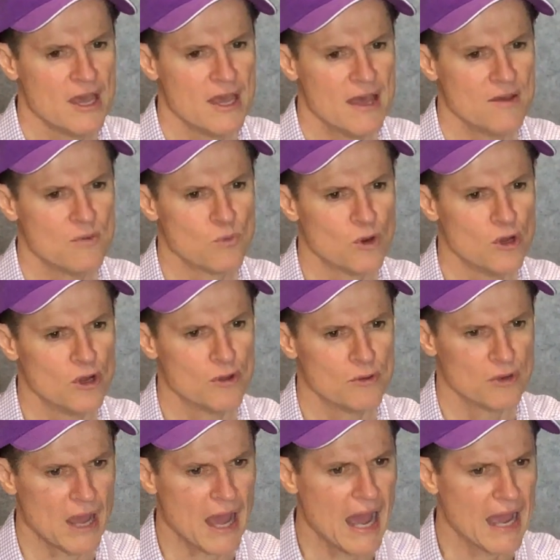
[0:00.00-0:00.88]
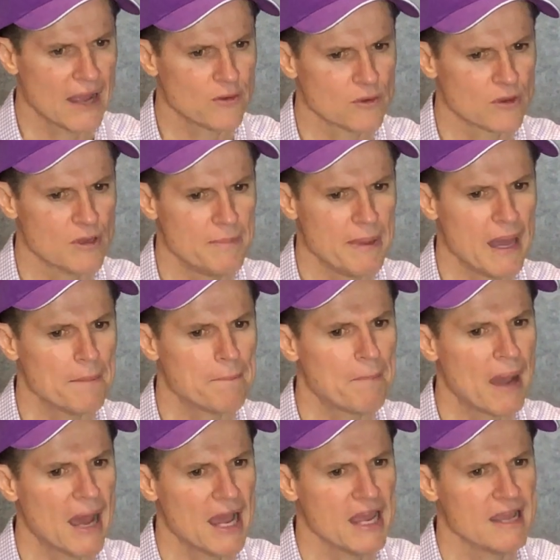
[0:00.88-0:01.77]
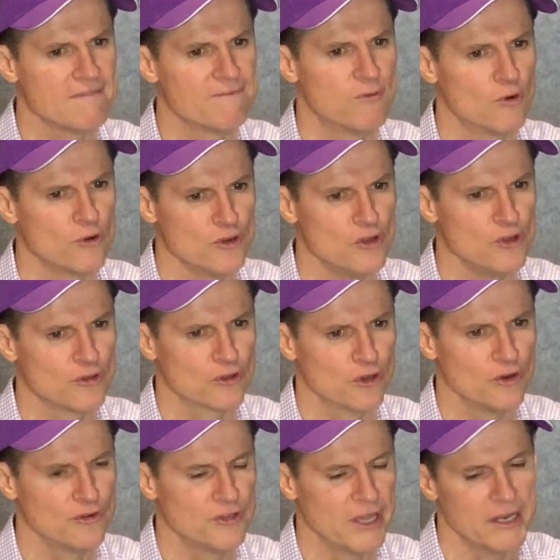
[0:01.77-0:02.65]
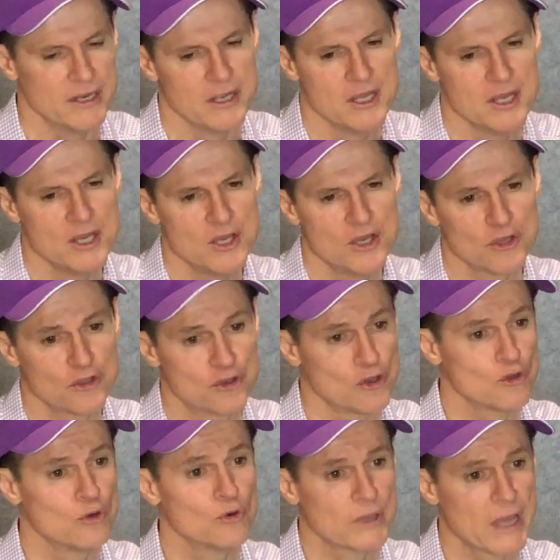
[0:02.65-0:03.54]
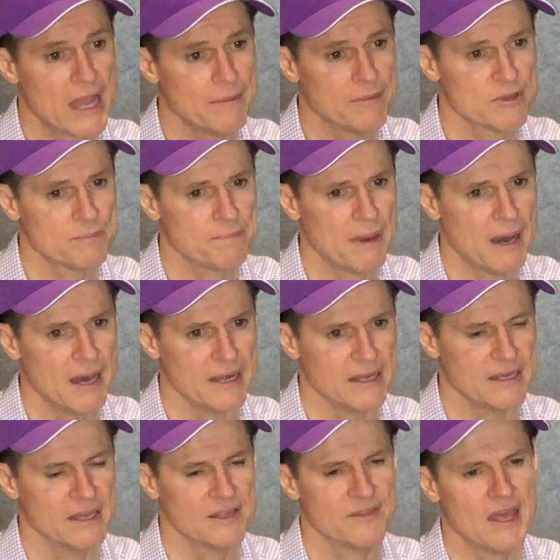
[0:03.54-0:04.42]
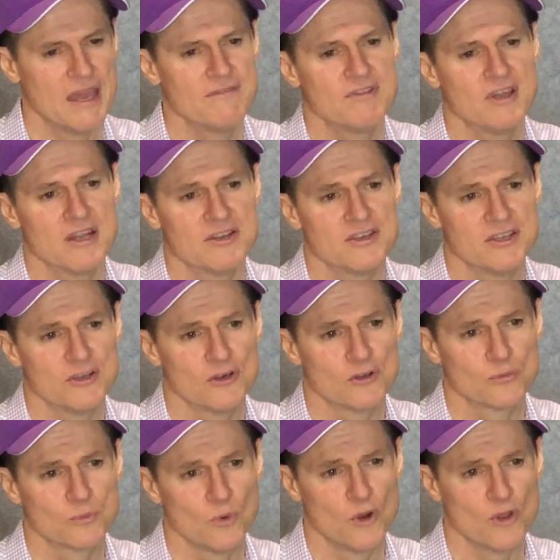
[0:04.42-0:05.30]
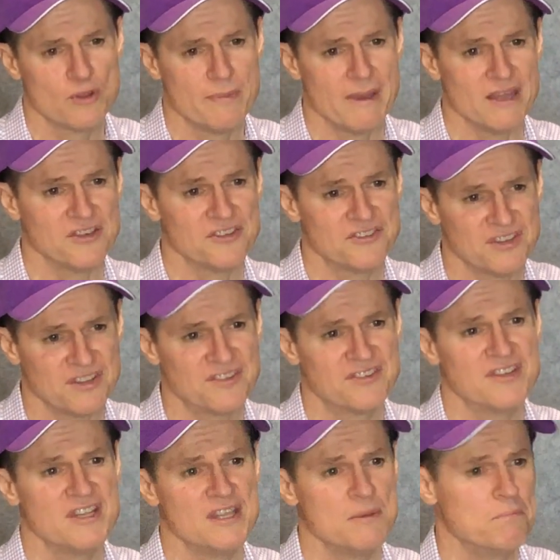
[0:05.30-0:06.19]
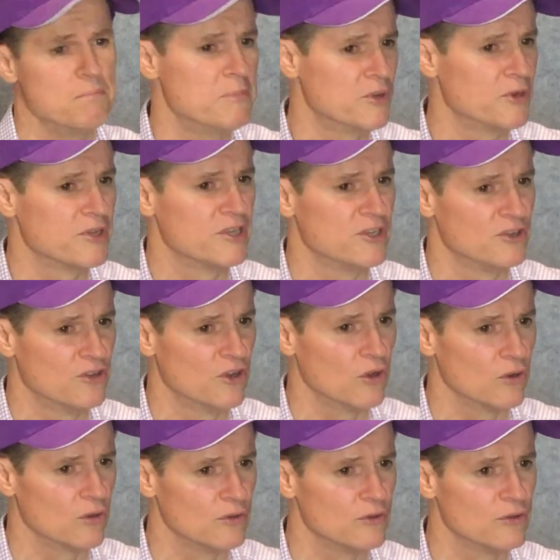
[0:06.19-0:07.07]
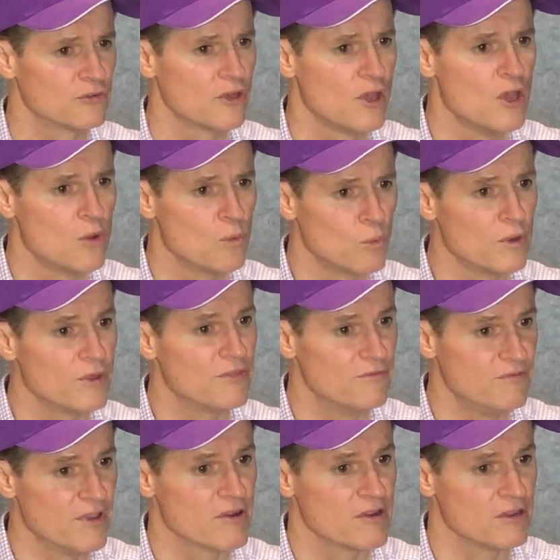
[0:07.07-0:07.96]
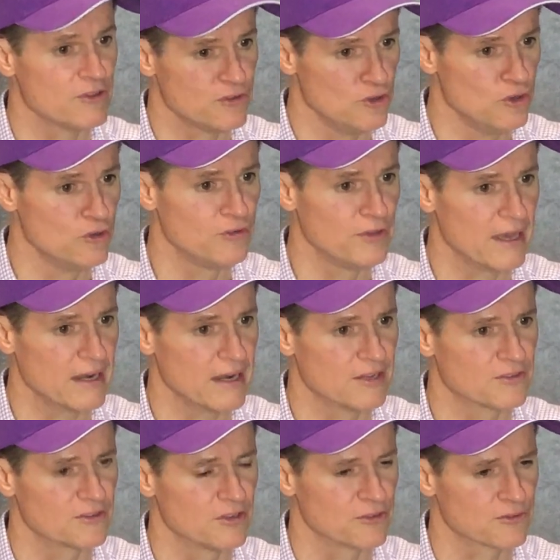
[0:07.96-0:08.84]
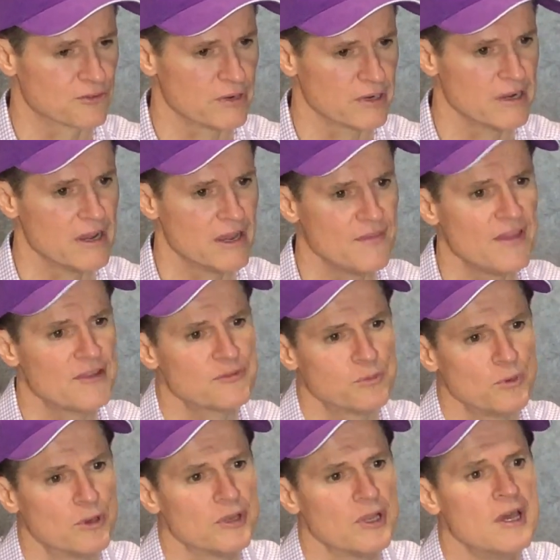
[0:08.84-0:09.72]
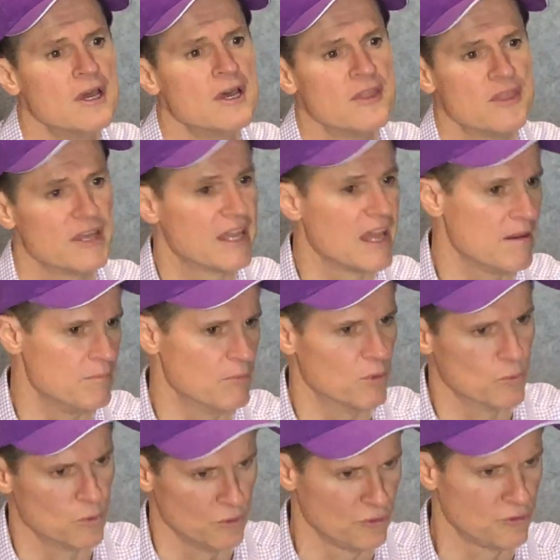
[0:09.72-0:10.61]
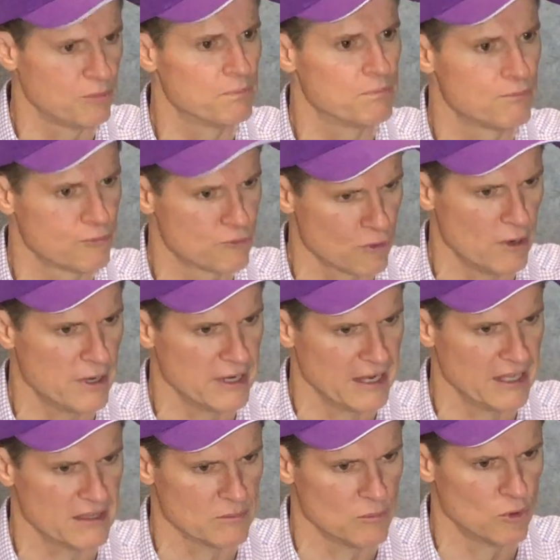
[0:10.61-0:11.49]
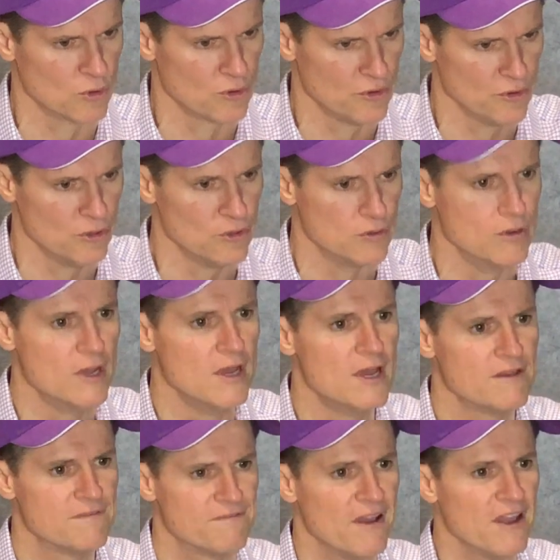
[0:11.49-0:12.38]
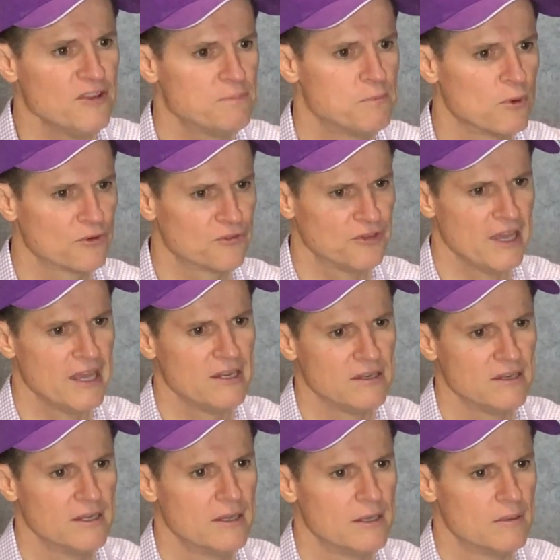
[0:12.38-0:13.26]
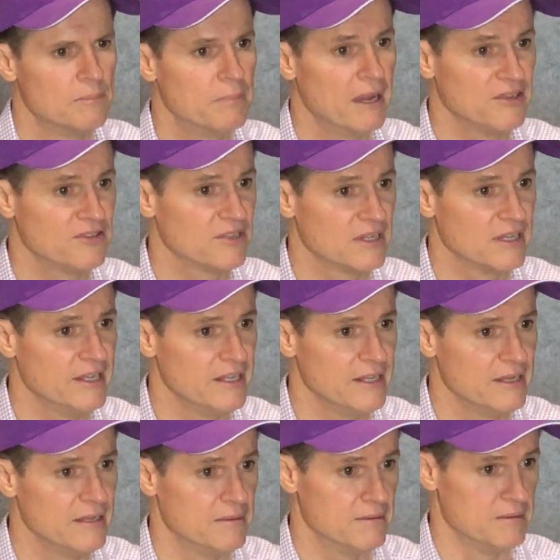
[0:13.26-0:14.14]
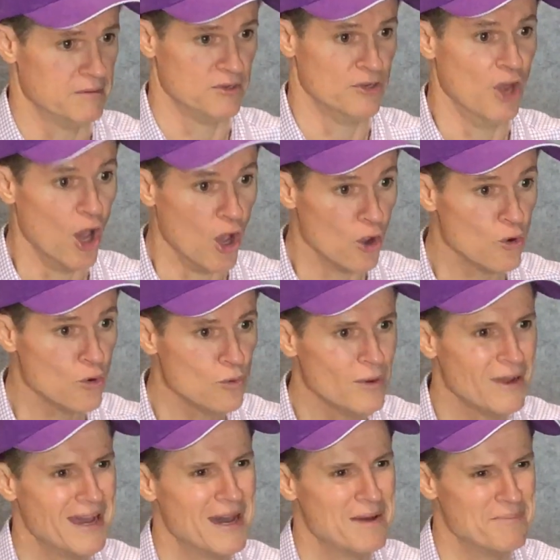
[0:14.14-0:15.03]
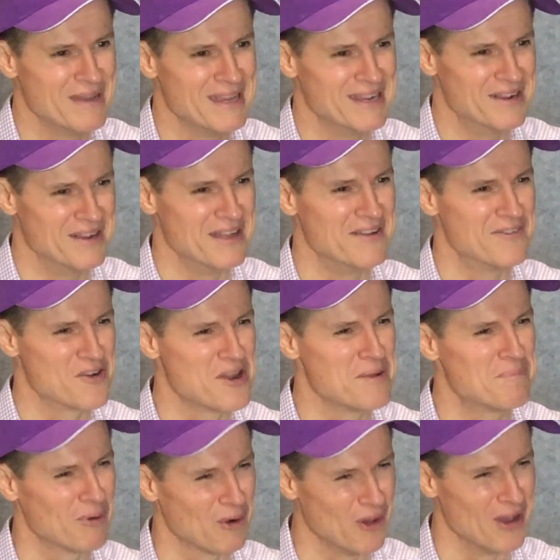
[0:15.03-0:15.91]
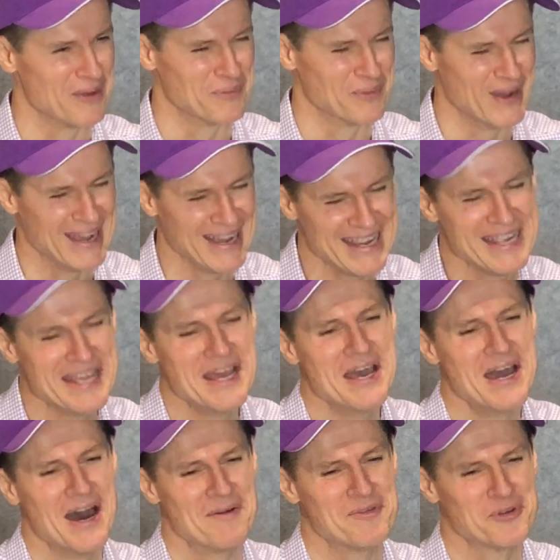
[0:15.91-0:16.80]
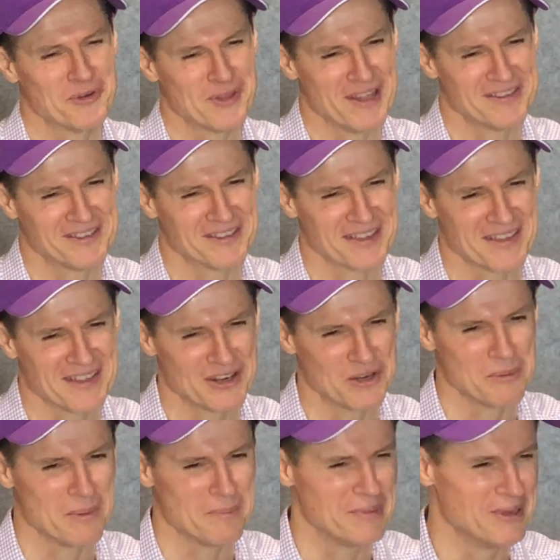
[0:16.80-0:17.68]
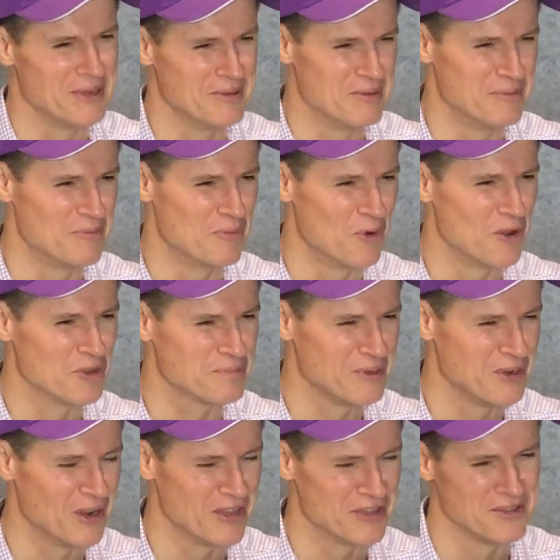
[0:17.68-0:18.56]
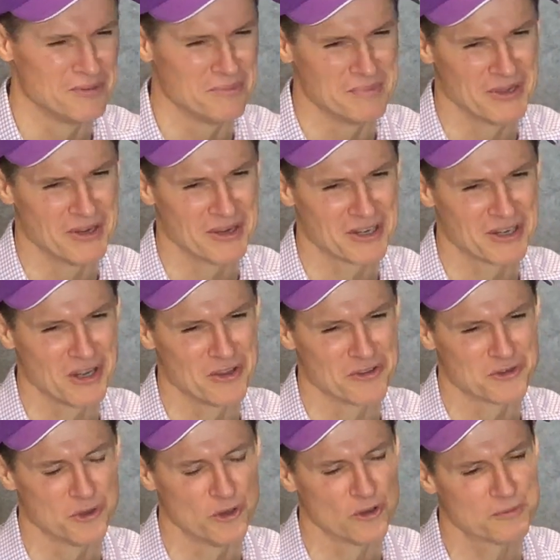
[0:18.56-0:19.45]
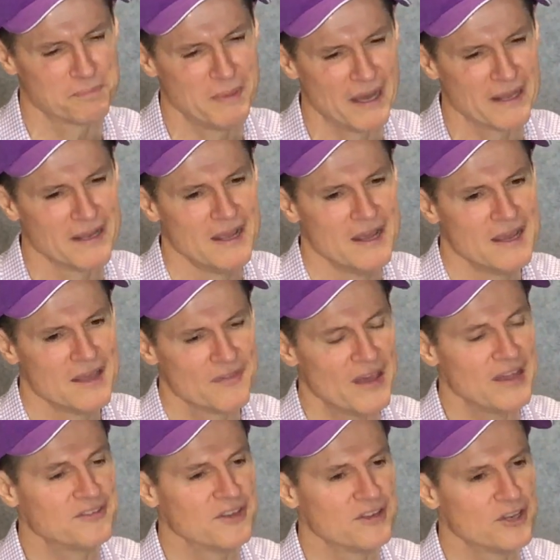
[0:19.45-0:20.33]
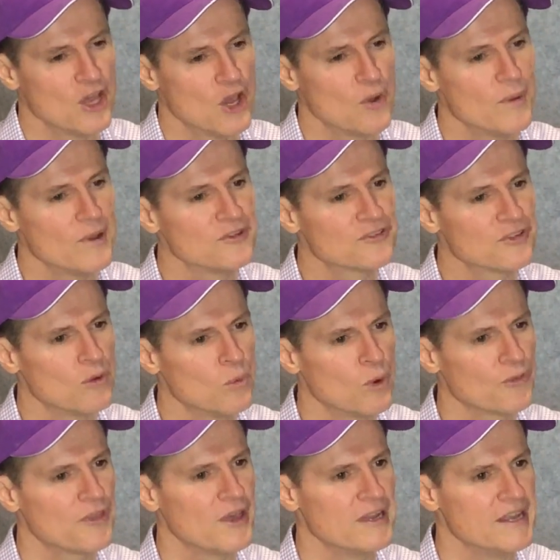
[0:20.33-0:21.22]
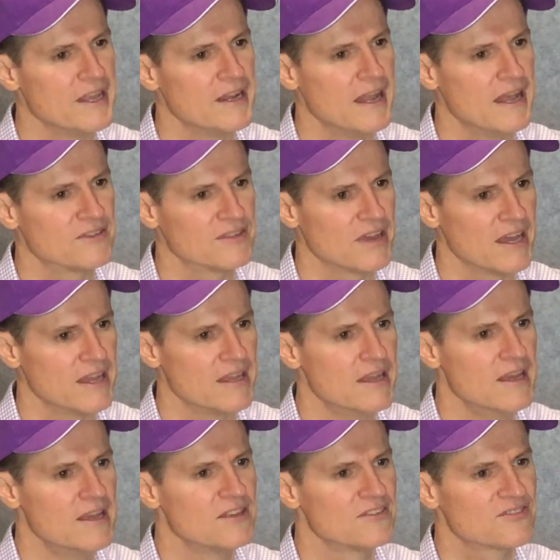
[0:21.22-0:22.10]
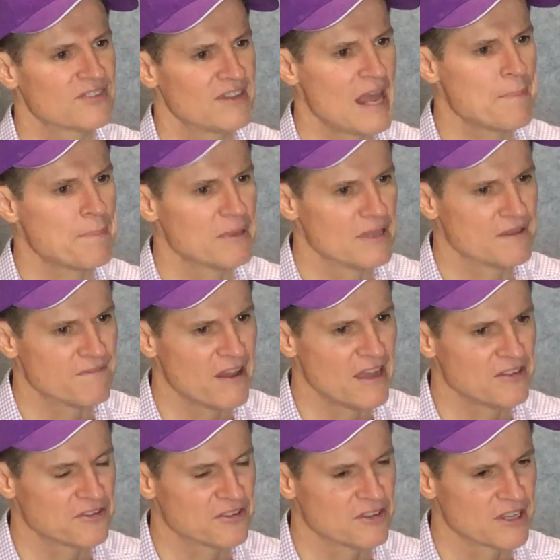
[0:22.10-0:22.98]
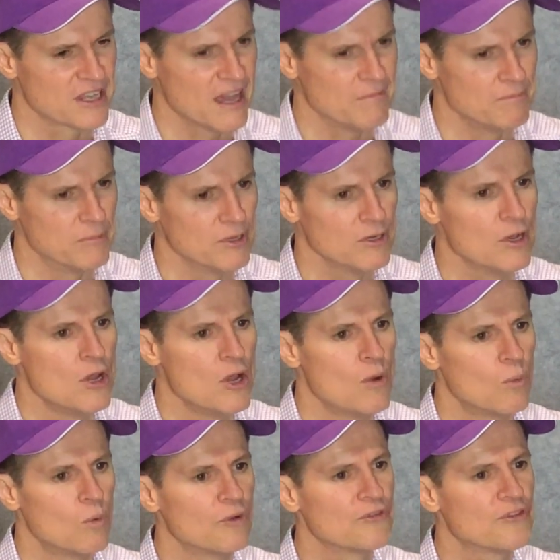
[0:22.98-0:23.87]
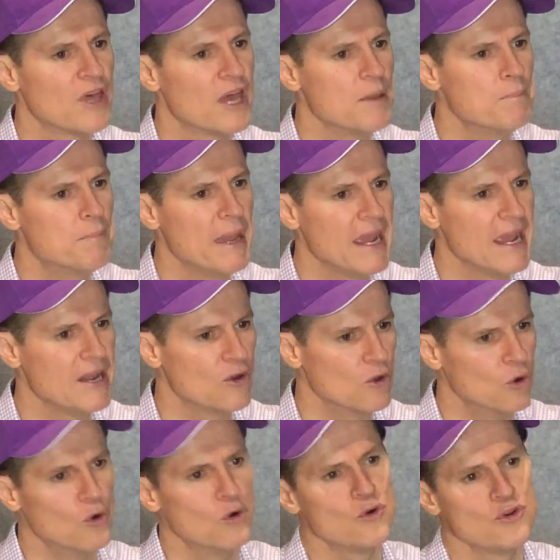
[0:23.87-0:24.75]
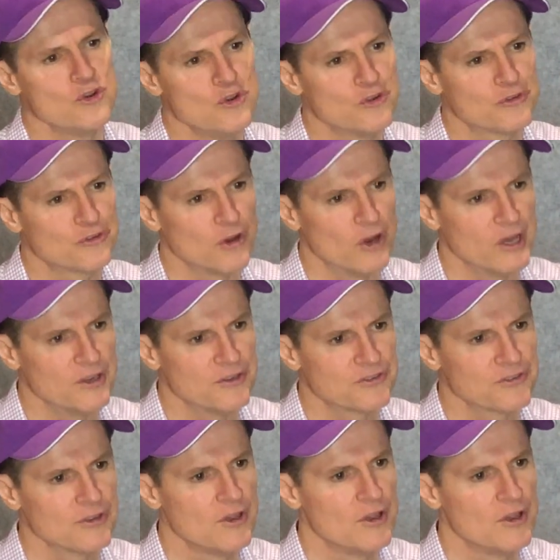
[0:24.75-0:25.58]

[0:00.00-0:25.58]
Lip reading: were arguing about paying for news content. Google came to the party and they've done deals worth about $60 million with various news outlets in Australia, and that's what the government was trying to get them all to do. Facebook said basically no, in a very polite way. I'm sure they said something a little bit worse behind closed doors, but they said no. And so what they did as a slap in the face to the government was they banned all news sites